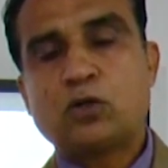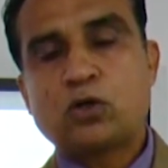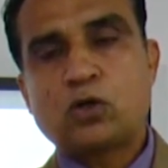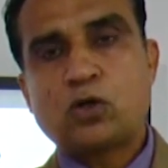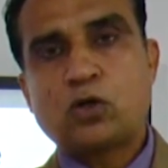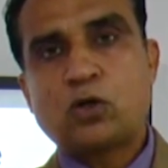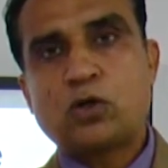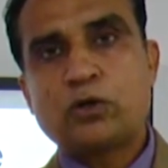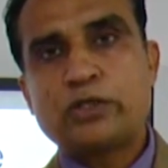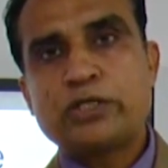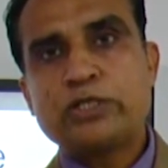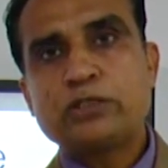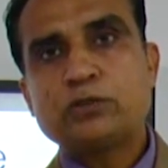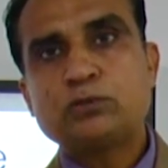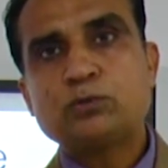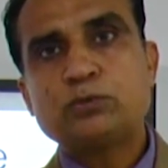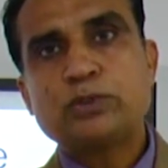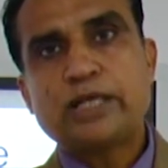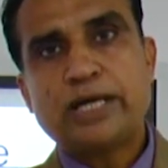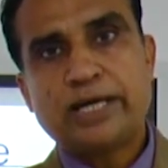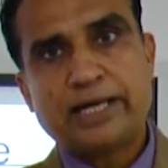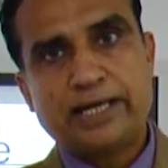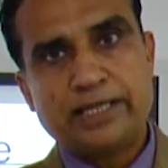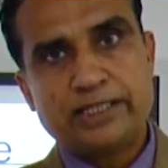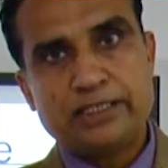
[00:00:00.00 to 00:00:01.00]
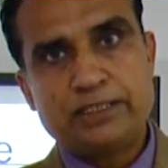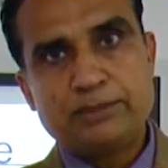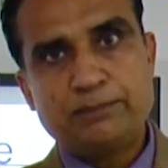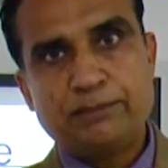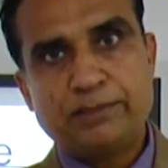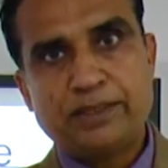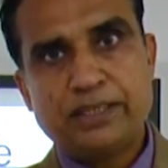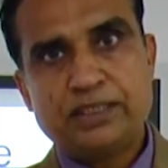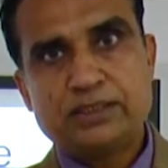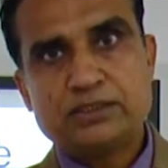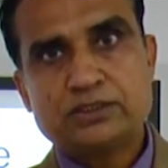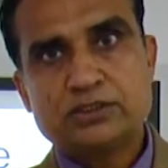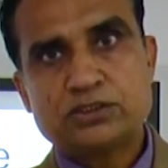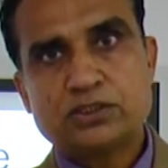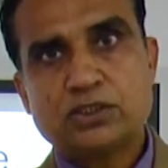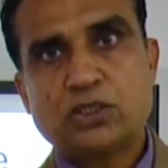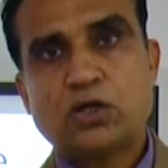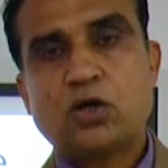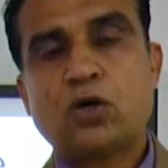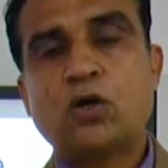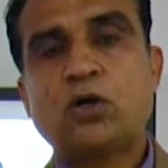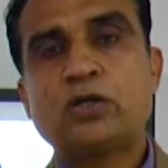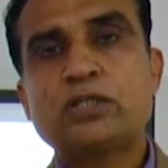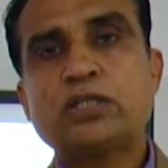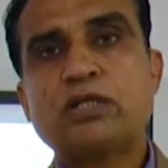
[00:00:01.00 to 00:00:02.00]
according to the elements
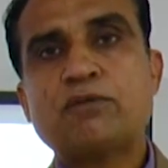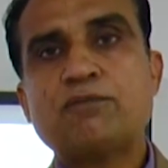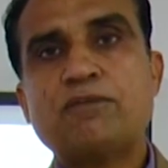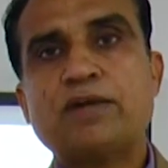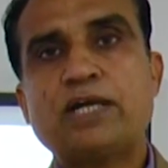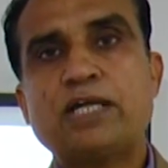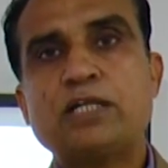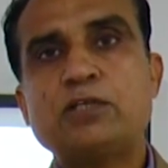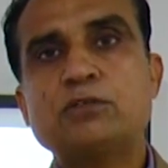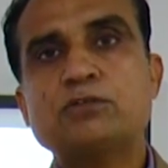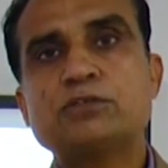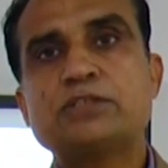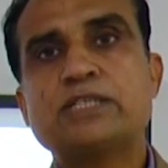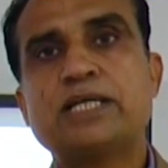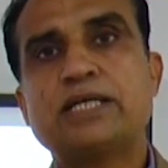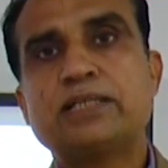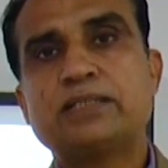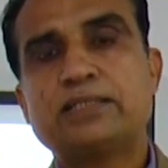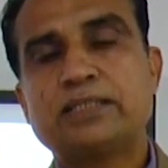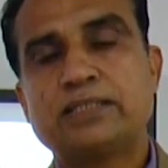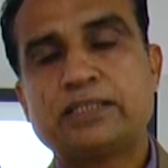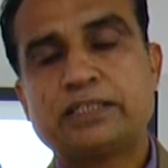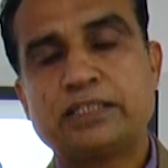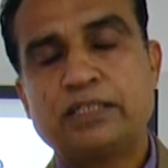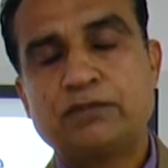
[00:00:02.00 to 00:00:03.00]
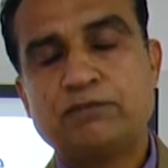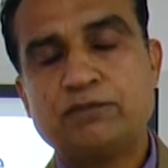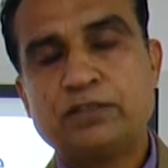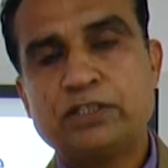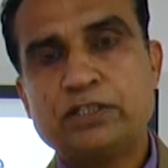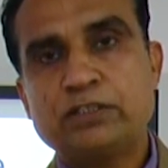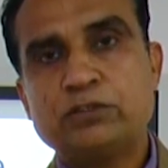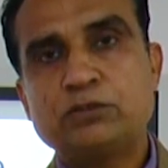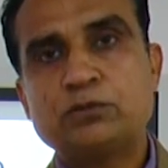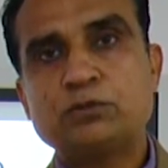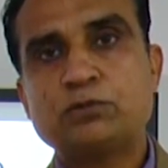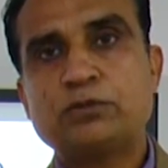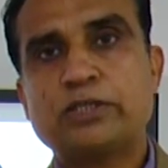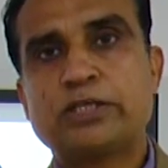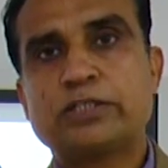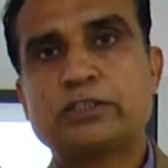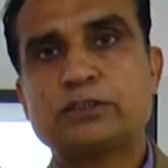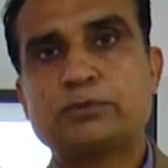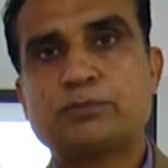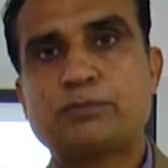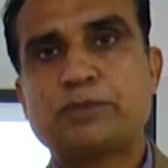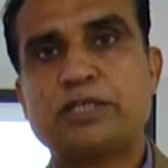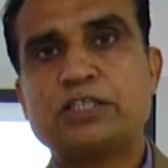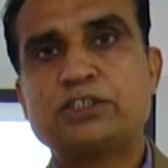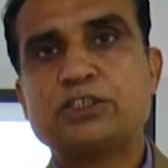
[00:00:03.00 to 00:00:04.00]
or the values that are given into the
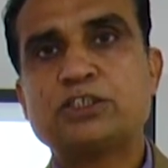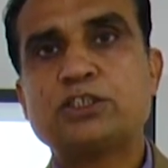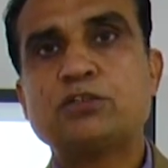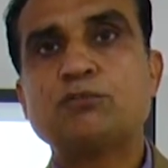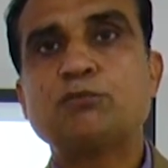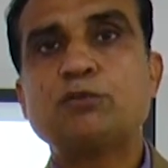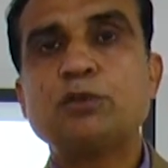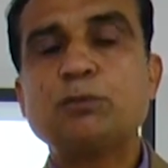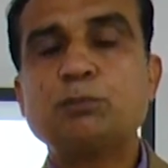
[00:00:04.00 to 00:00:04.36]
expression,